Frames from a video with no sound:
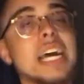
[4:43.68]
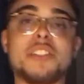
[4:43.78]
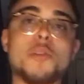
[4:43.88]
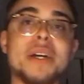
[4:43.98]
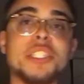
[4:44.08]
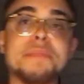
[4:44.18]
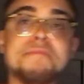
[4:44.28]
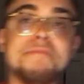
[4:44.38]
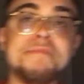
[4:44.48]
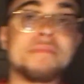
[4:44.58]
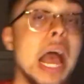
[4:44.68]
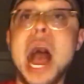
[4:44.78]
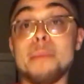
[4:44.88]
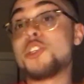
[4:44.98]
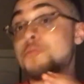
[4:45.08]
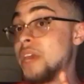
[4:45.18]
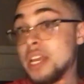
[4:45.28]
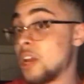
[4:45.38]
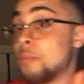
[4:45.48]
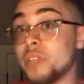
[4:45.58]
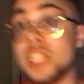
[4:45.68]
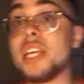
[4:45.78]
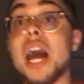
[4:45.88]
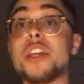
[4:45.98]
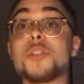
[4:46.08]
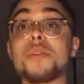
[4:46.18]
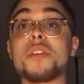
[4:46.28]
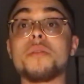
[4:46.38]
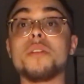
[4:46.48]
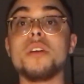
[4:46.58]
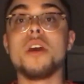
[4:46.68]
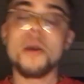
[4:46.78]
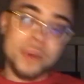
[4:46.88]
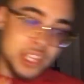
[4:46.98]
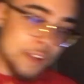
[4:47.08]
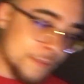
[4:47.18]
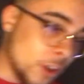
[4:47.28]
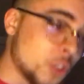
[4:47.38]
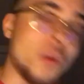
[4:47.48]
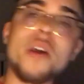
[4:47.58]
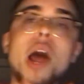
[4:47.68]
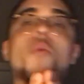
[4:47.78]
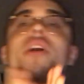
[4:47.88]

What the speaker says: not so much. I'm just being completely honest with you. But that first round, I